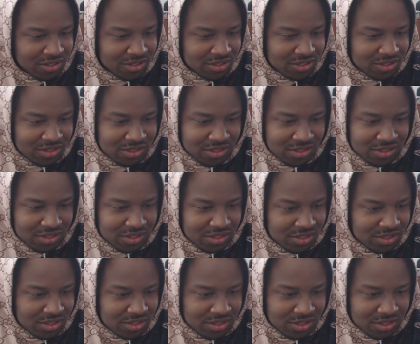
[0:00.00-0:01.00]

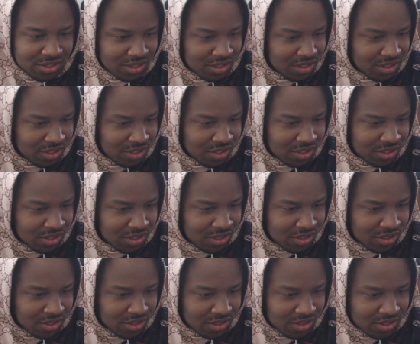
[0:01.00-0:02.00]

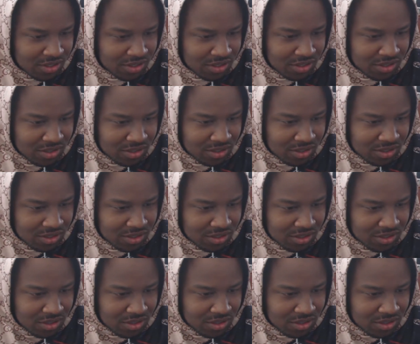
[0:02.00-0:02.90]
No one is speaking in this clip.